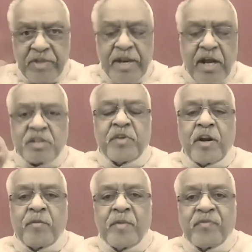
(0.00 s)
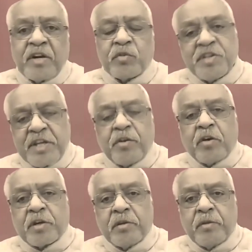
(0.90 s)
Then I asked one of my friends, who is a
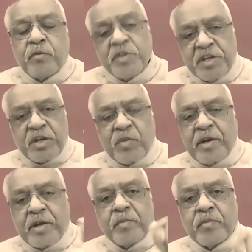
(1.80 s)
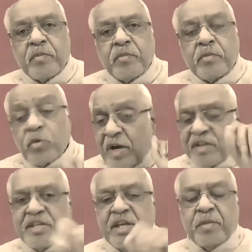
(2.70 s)
doctor, who Trivandrum, to go
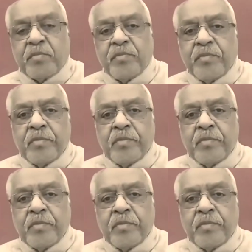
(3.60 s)
and see him.